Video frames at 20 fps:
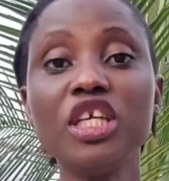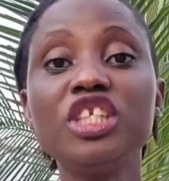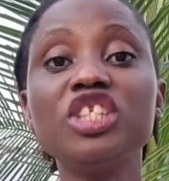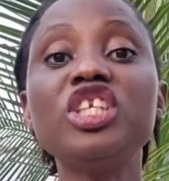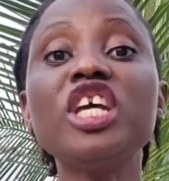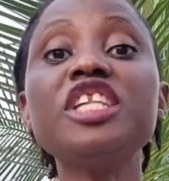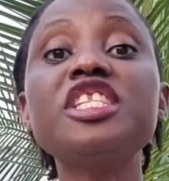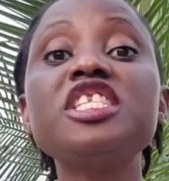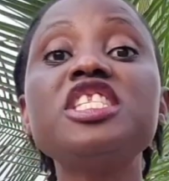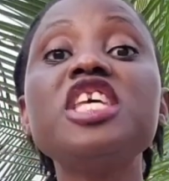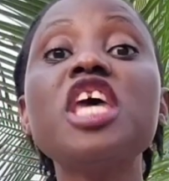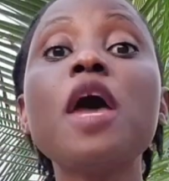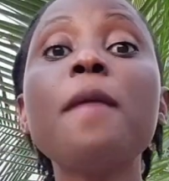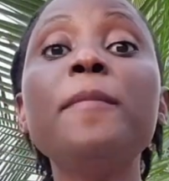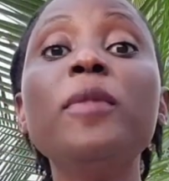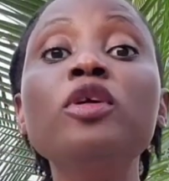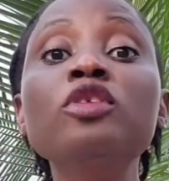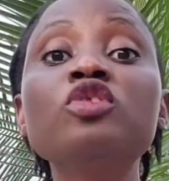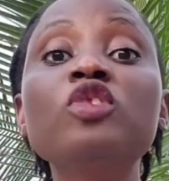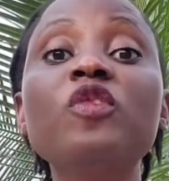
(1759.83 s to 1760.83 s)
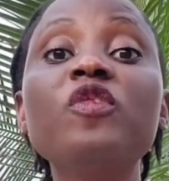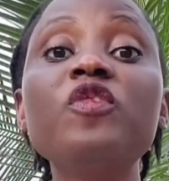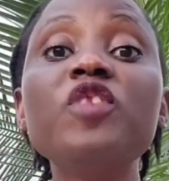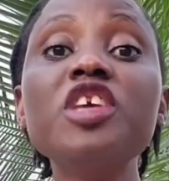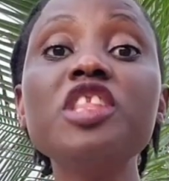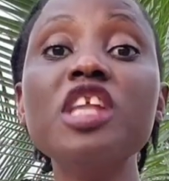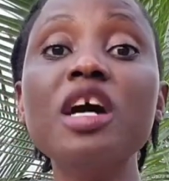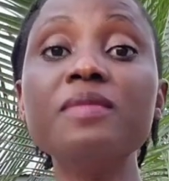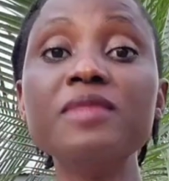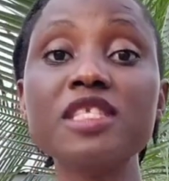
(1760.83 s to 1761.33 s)
Yet they are able to
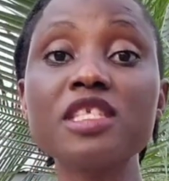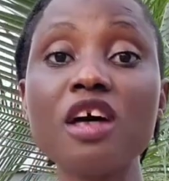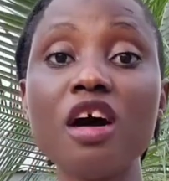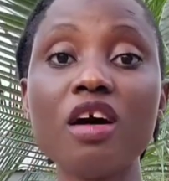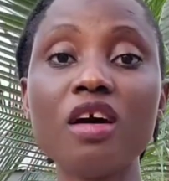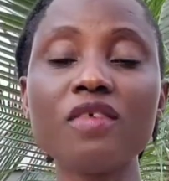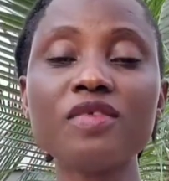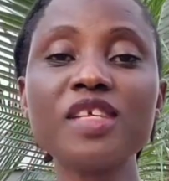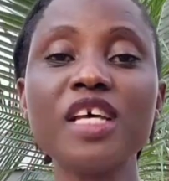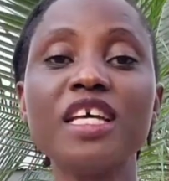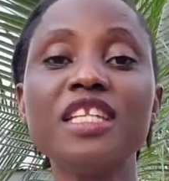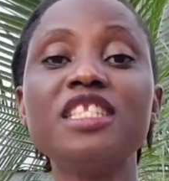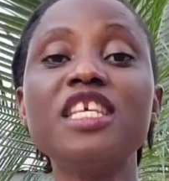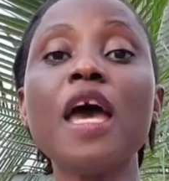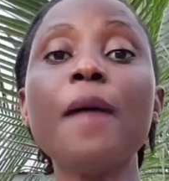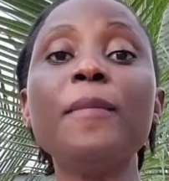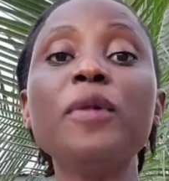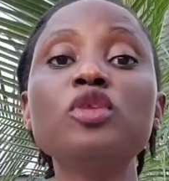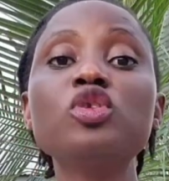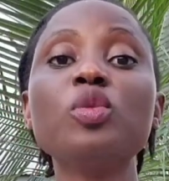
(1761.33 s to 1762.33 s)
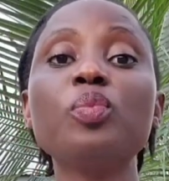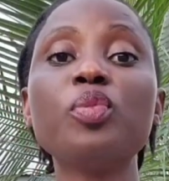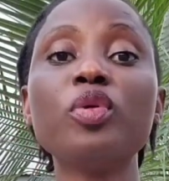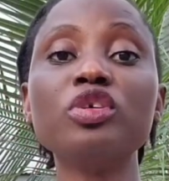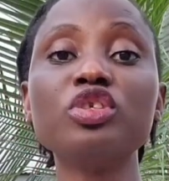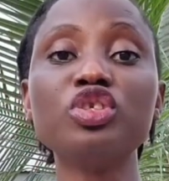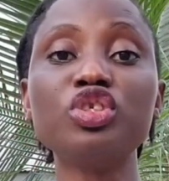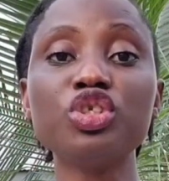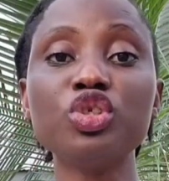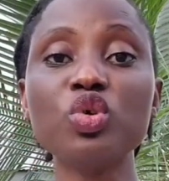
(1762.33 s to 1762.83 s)
feed themselves. They are able to
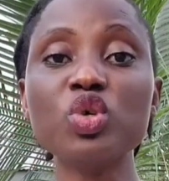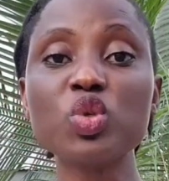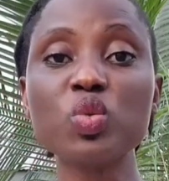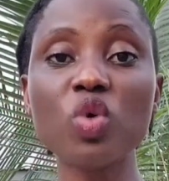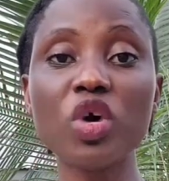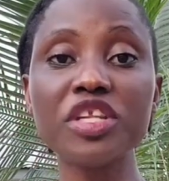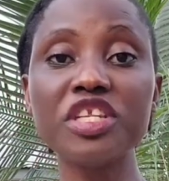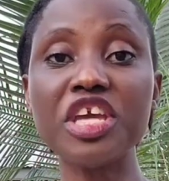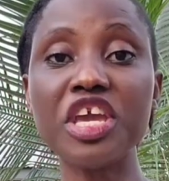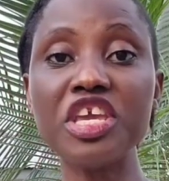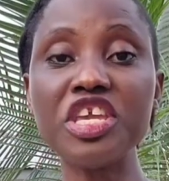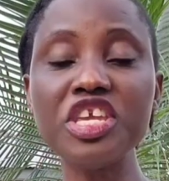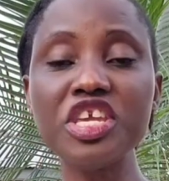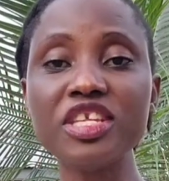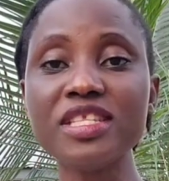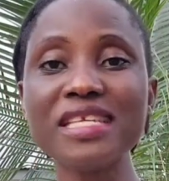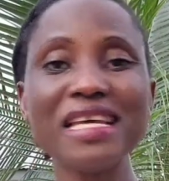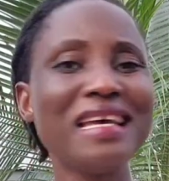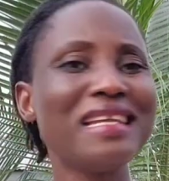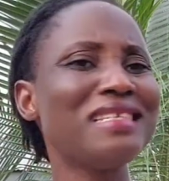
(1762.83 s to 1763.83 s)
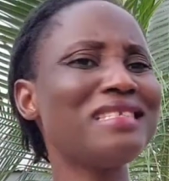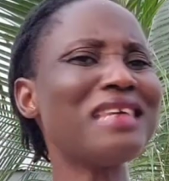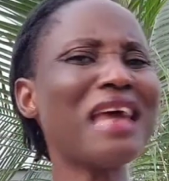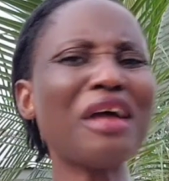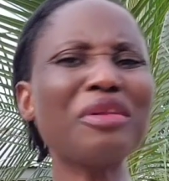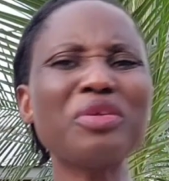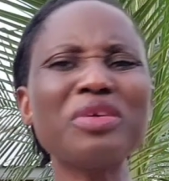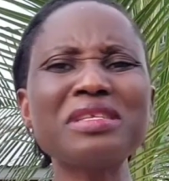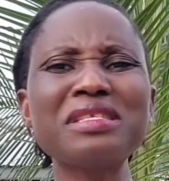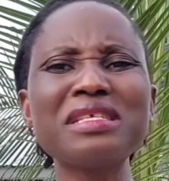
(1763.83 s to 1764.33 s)
produce what they eat. They
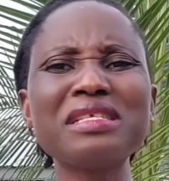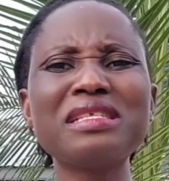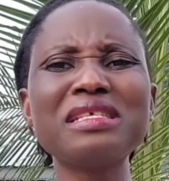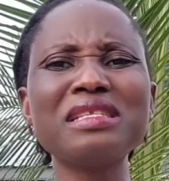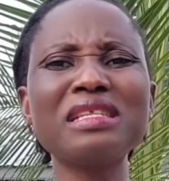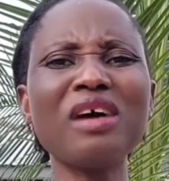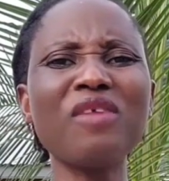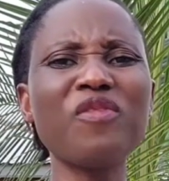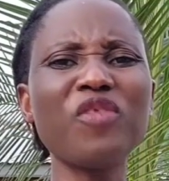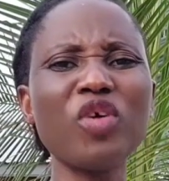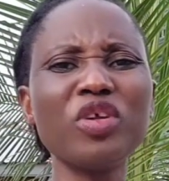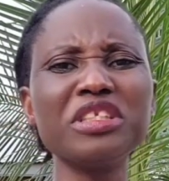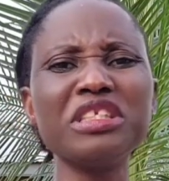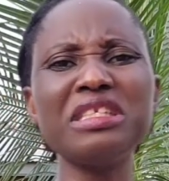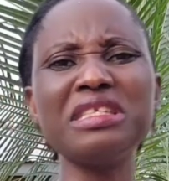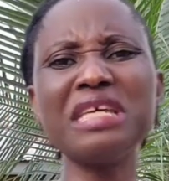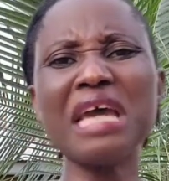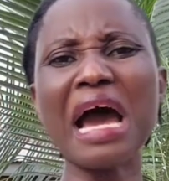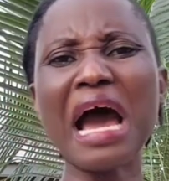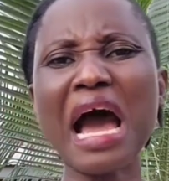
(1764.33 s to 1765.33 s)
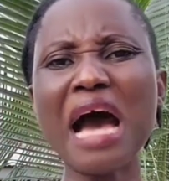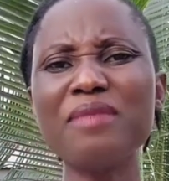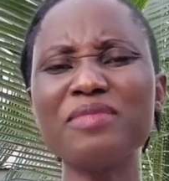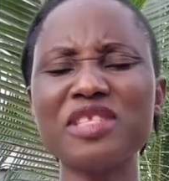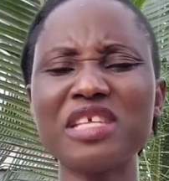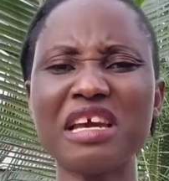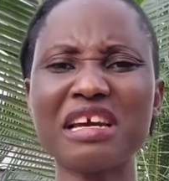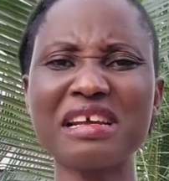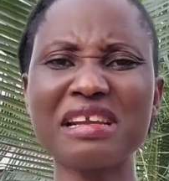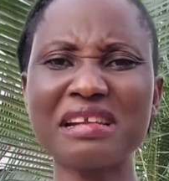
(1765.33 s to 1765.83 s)
are not sitting down folding their
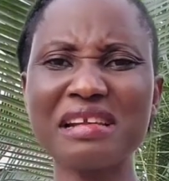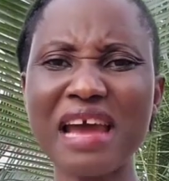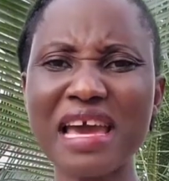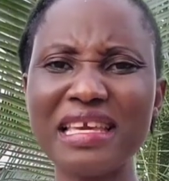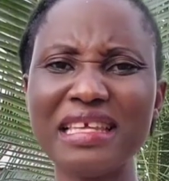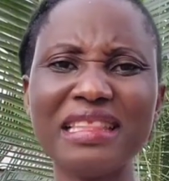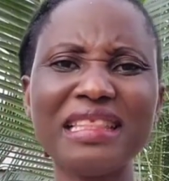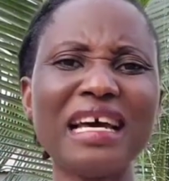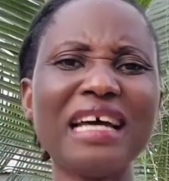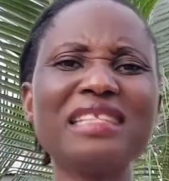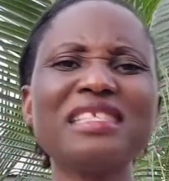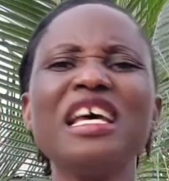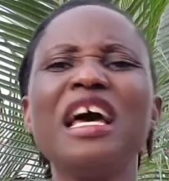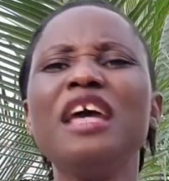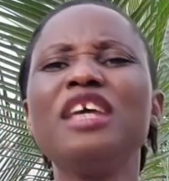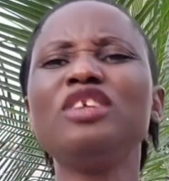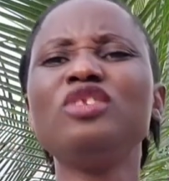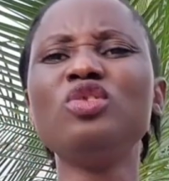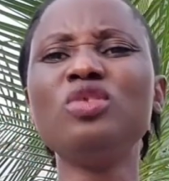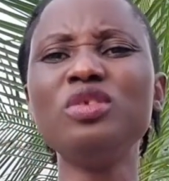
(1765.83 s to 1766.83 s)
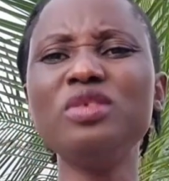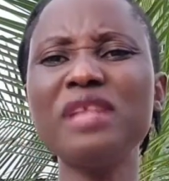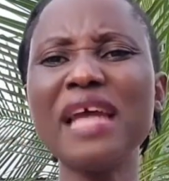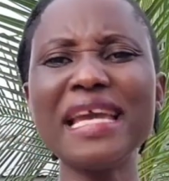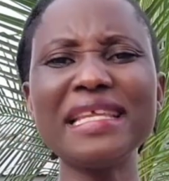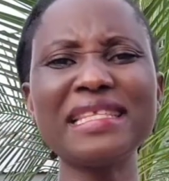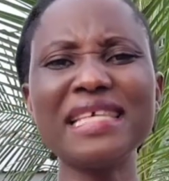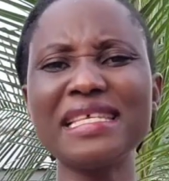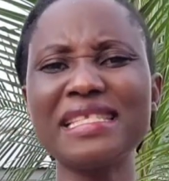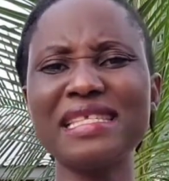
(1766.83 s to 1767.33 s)
arms and crying that
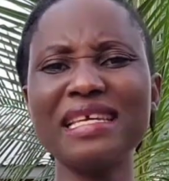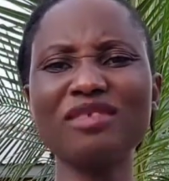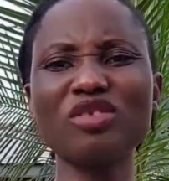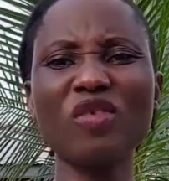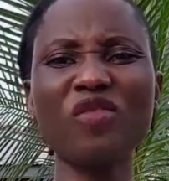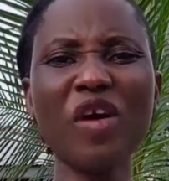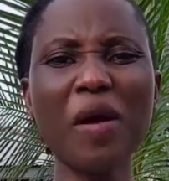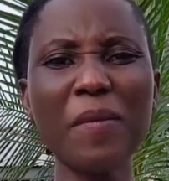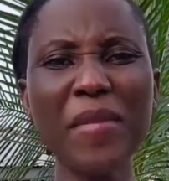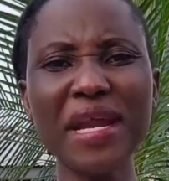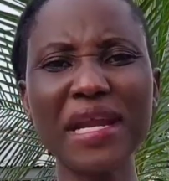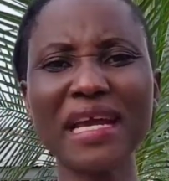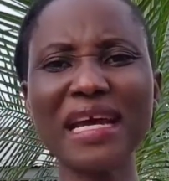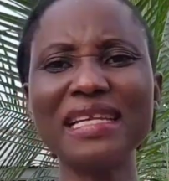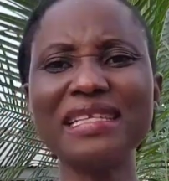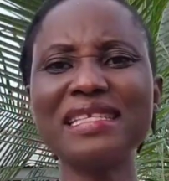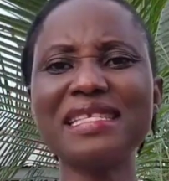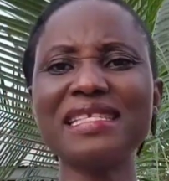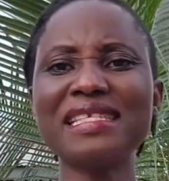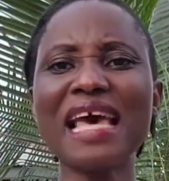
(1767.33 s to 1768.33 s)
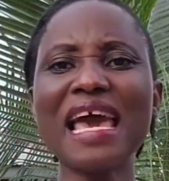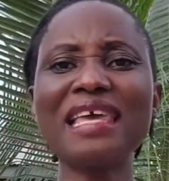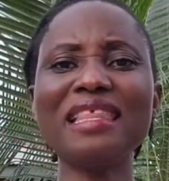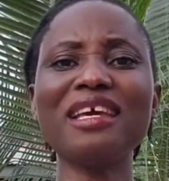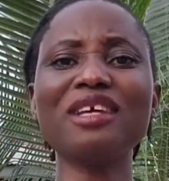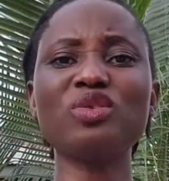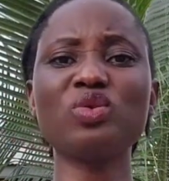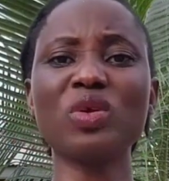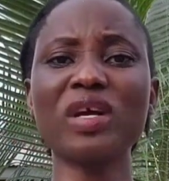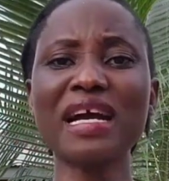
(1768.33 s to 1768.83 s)
United States of America
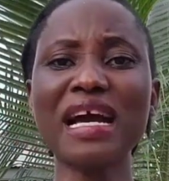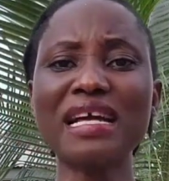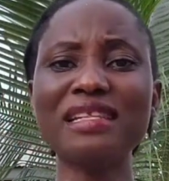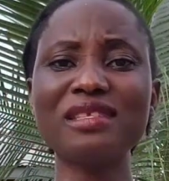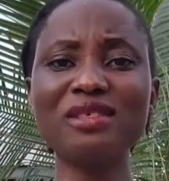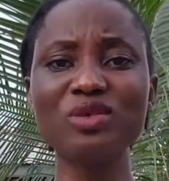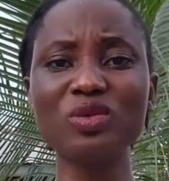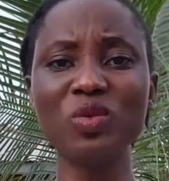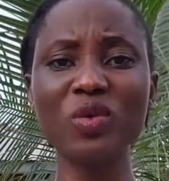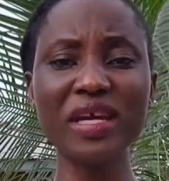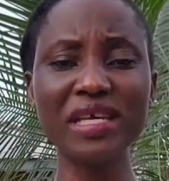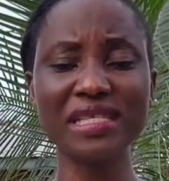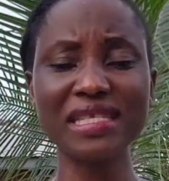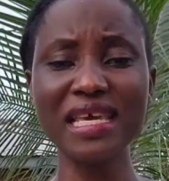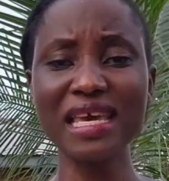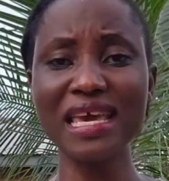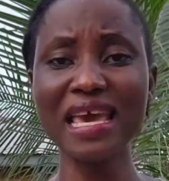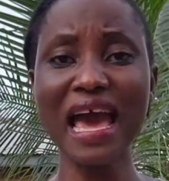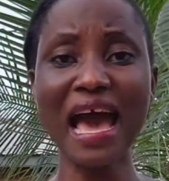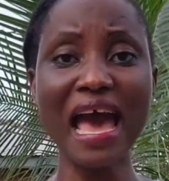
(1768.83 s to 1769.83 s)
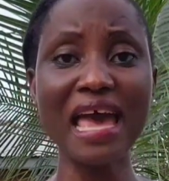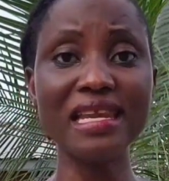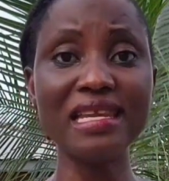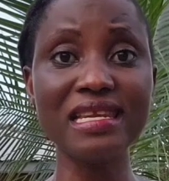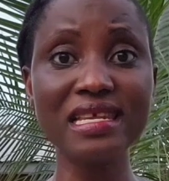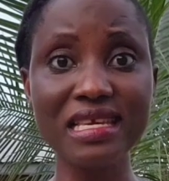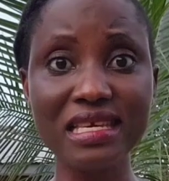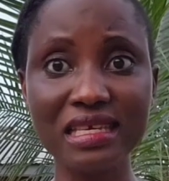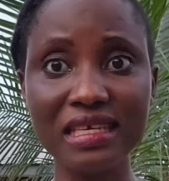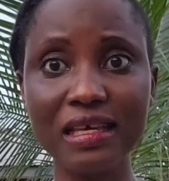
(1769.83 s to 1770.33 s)
decided to cut
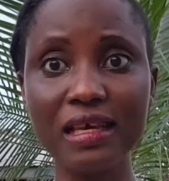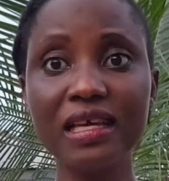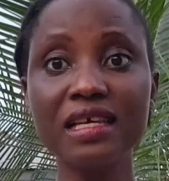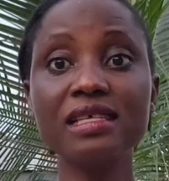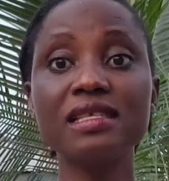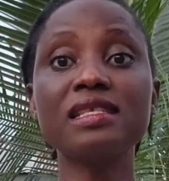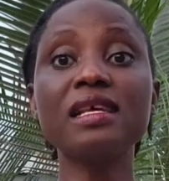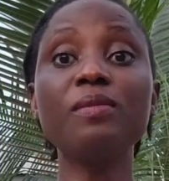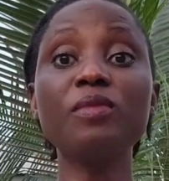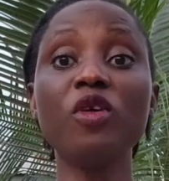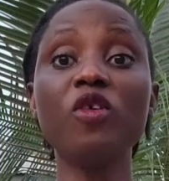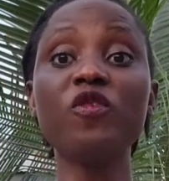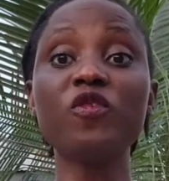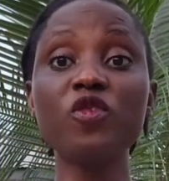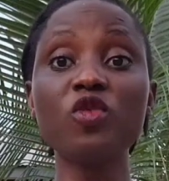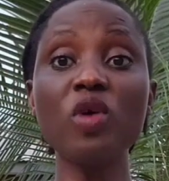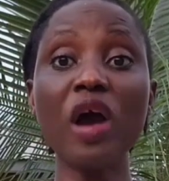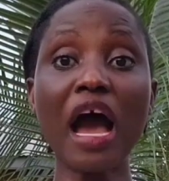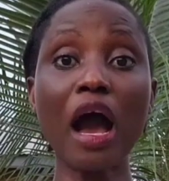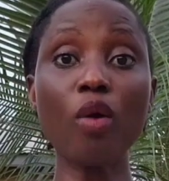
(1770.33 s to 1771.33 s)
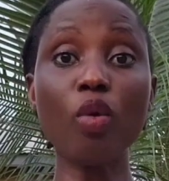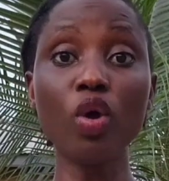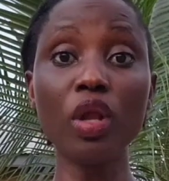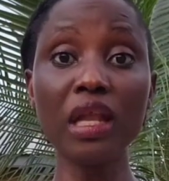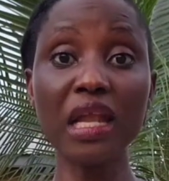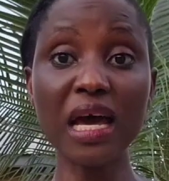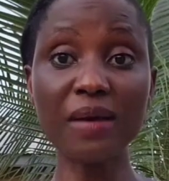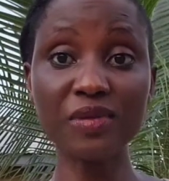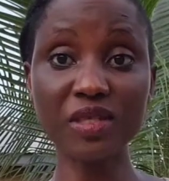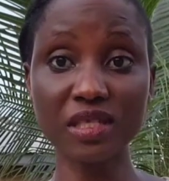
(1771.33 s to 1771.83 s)
USAID. Some of you are
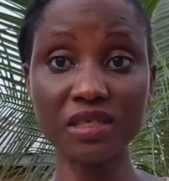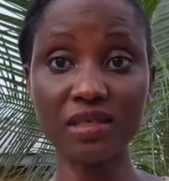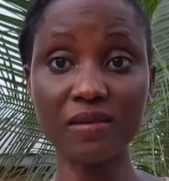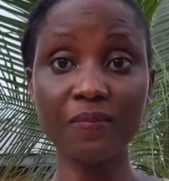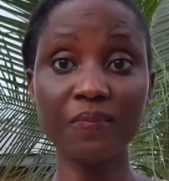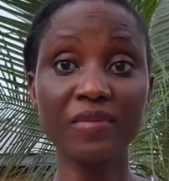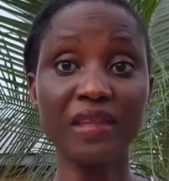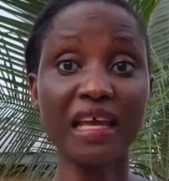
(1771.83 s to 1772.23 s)
collapsing.